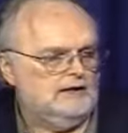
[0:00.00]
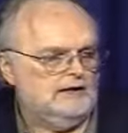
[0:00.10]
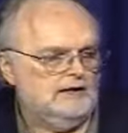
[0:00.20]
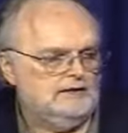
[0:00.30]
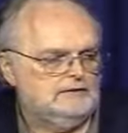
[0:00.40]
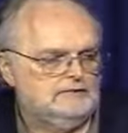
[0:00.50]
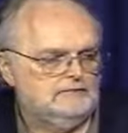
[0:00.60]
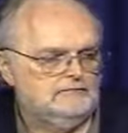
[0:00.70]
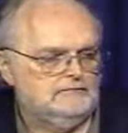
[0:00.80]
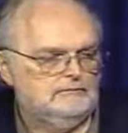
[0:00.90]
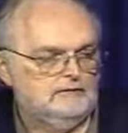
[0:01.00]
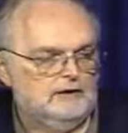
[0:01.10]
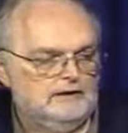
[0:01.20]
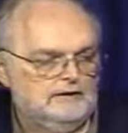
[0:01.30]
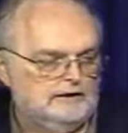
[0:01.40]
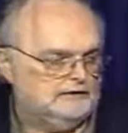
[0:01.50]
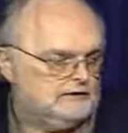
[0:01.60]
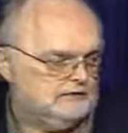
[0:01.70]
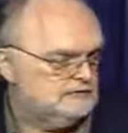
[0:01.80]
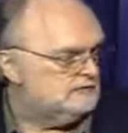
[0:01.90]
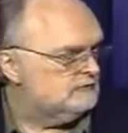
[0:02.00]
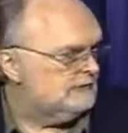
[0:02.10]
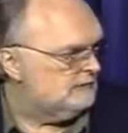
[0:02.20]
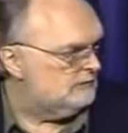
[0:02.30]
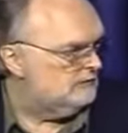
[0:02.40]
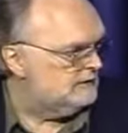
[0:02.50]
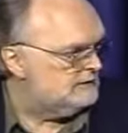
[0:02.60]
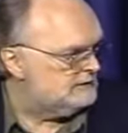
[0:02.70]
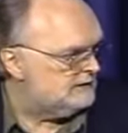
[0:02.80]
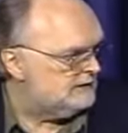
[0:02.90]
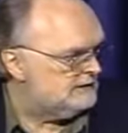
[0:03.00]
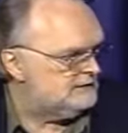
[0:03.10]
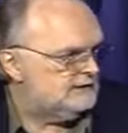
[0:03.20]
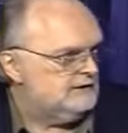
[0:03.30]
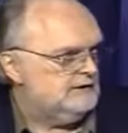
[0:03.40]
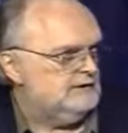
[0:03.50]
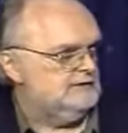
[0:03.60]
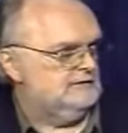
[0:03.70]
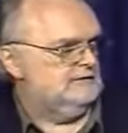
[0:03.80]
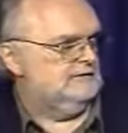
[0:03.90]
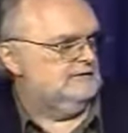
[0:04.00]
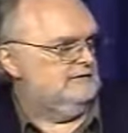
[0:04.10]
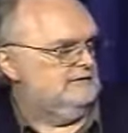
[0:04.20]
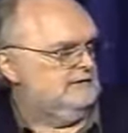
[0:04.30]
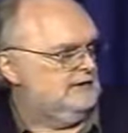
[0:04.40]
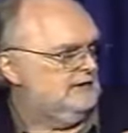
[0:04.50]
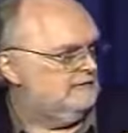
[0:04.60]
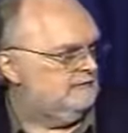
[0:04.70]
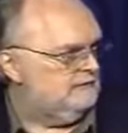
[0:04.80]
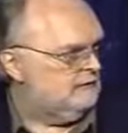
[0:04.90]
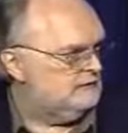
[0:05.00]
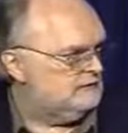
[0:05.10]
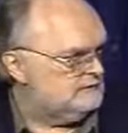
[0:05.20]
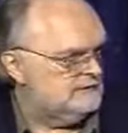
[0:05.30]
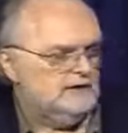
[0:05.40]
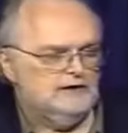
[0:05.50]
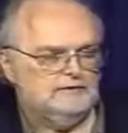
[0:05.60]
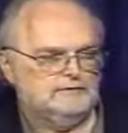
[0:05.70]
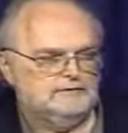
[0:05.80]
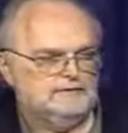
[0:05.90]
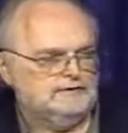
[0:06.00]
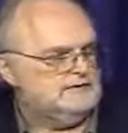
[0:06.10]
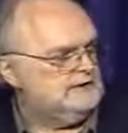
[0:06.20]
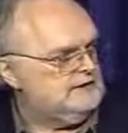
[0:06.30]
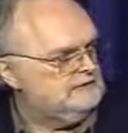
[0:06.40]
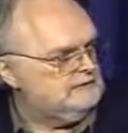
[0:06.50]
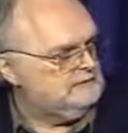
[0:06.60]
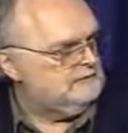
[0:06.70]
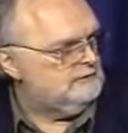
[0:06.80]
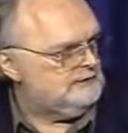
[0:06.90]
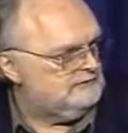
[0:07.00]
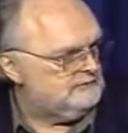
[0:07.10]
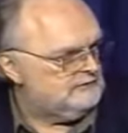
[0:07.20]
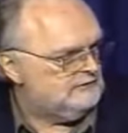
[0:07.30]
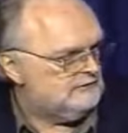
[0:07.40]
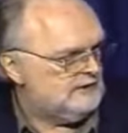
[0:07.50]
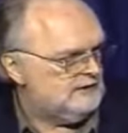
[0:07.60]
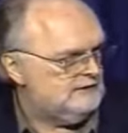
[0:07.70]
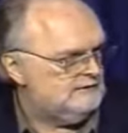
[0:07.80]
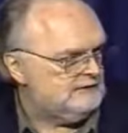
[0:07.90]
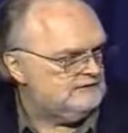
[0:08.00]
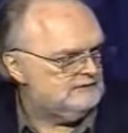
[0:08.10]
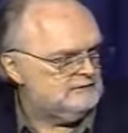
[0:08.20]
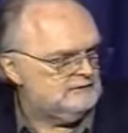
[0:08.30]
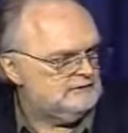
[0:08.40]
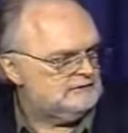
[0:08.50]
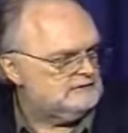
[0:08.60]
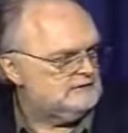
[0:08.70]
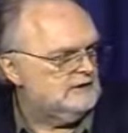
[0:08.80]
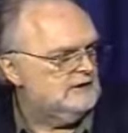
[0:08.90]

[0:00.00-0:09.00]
And I can't concentrate at work, he says. I can't you know, I can't focus. Mm -hmm. There's things I have to do. Mm -hmm. I have to mm-hmm. be creative. I have to be this.